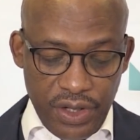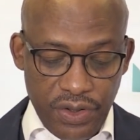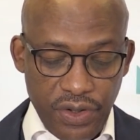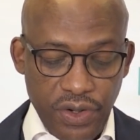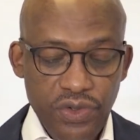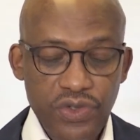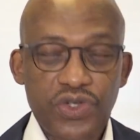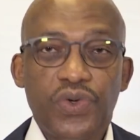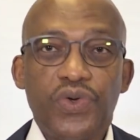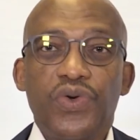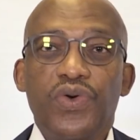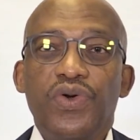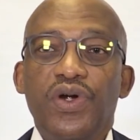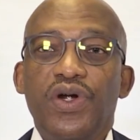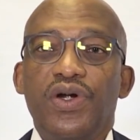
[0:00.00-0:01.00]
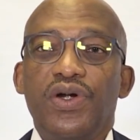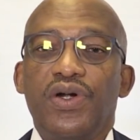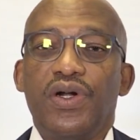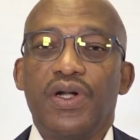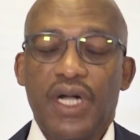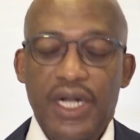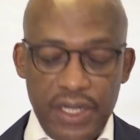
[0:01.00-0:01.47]
Those who,
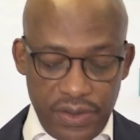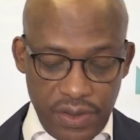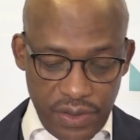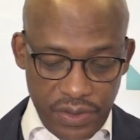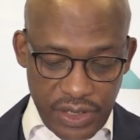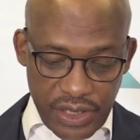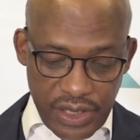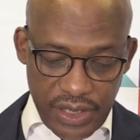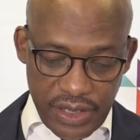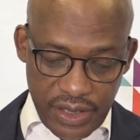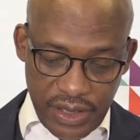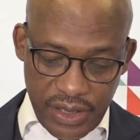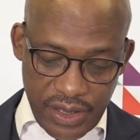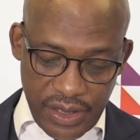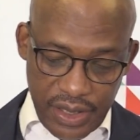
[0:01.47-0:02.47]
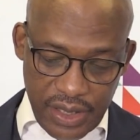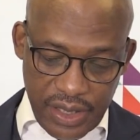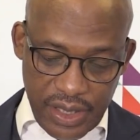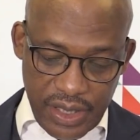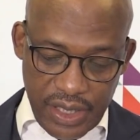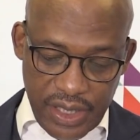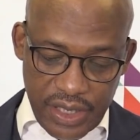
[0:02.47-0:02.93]
I quote,
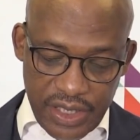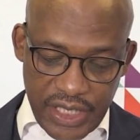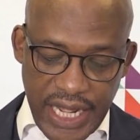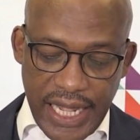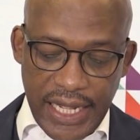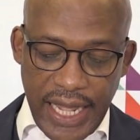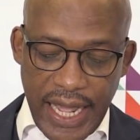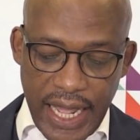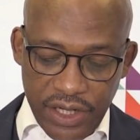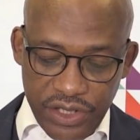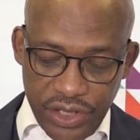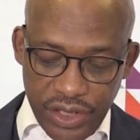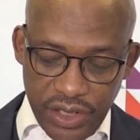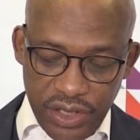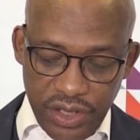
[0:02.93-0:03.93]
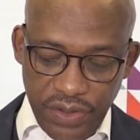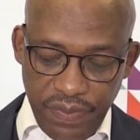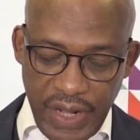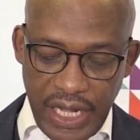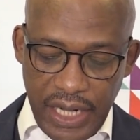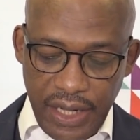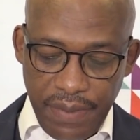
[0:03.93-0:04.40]
take action to
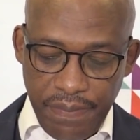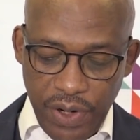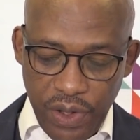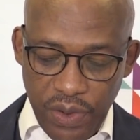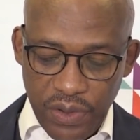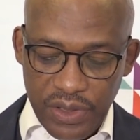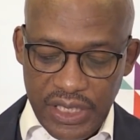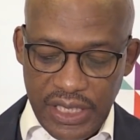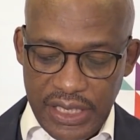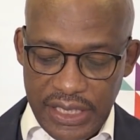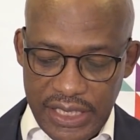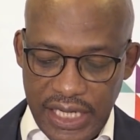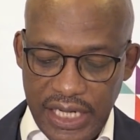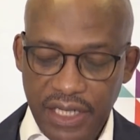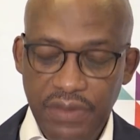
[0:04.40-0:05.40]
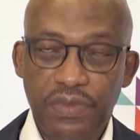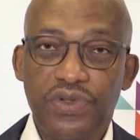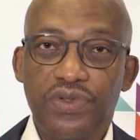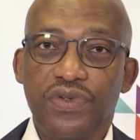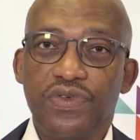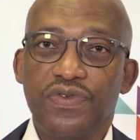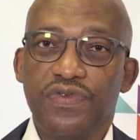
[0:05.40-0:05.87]
make a bold and daring
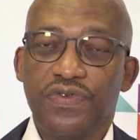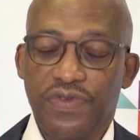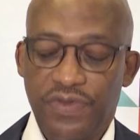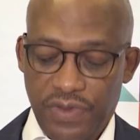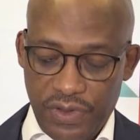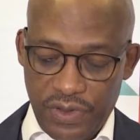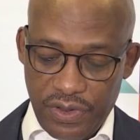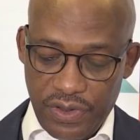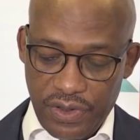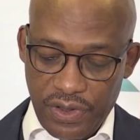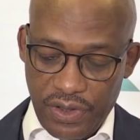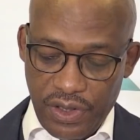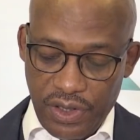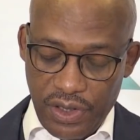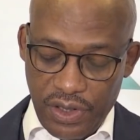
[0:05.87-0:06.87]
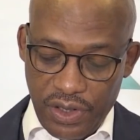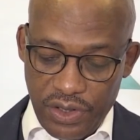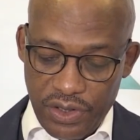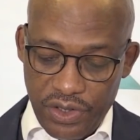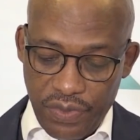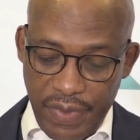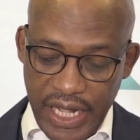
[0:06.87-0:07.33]
move,
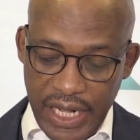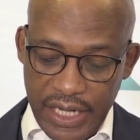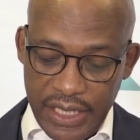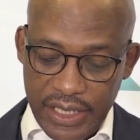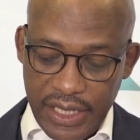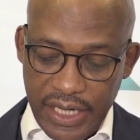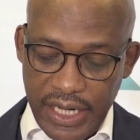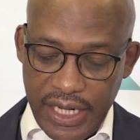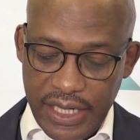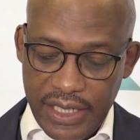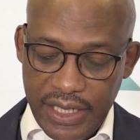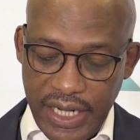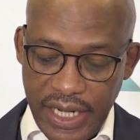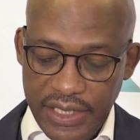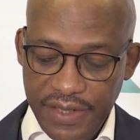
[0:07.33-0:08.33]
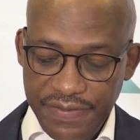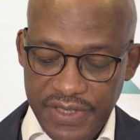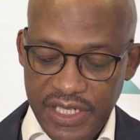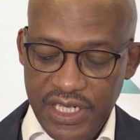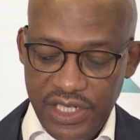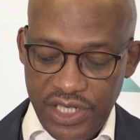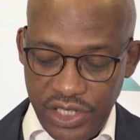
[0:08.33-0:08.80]
to make a creative
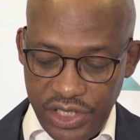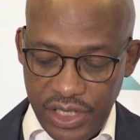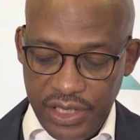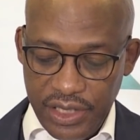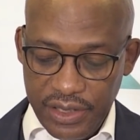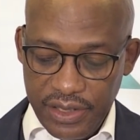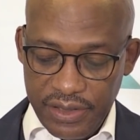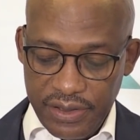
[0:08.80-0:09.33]
transition,